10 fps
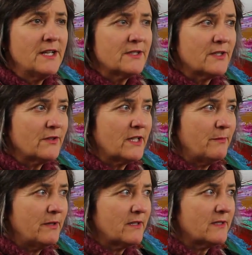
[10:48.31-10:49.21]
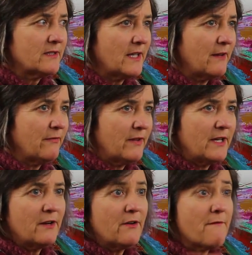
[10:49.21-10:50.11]
So keeping us safe
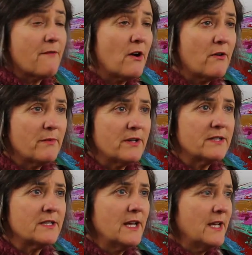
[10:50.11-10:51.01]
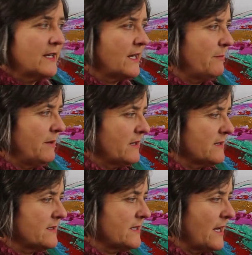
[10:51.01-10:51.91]
in our environment, keeping
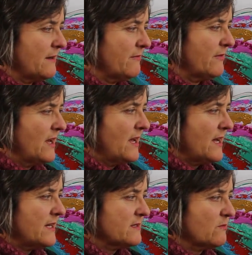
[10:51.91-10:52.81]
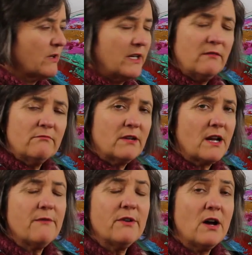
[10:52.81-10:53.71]
us safe as we
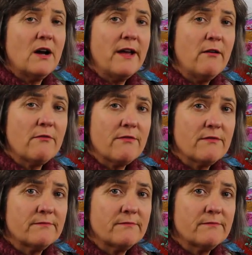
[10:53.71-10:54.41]
recover our health.